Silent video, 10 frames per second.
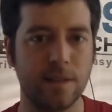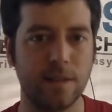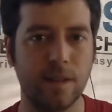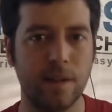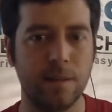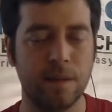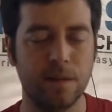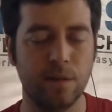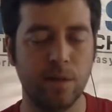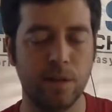and it makes
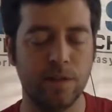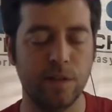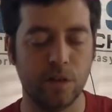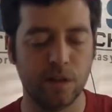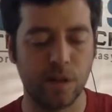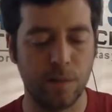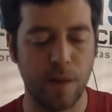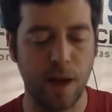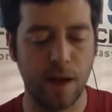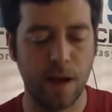it really difficult to come
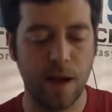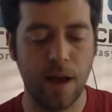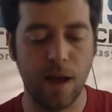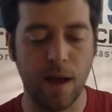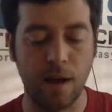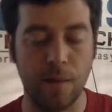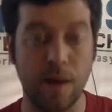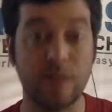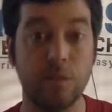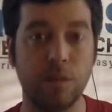back.
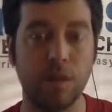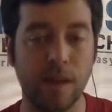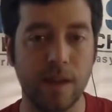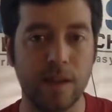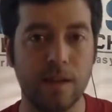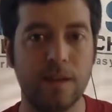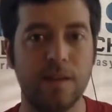I still play it,